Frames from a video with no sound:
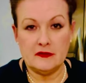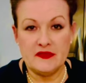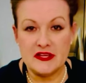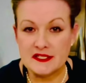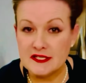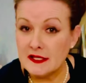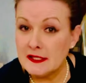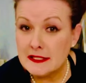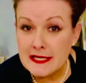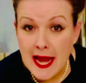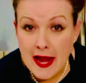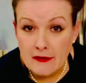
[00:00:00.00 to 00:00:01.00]
This isn't
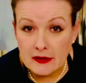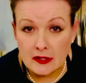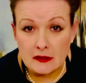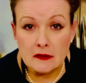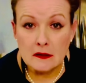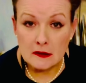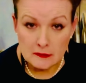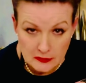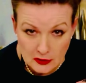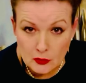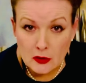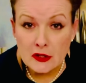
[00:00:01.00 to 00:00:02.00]
Italian,
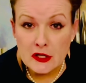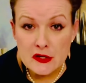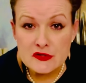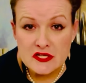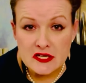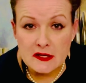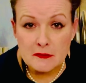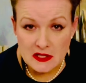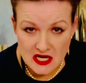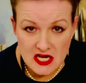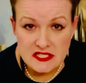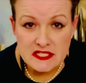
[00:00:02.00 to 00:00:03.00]
but we're using it
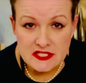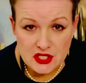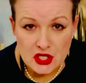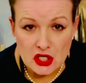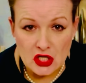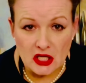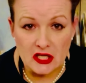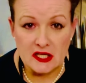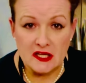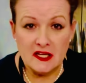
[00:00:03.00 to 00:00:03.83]
because it's good.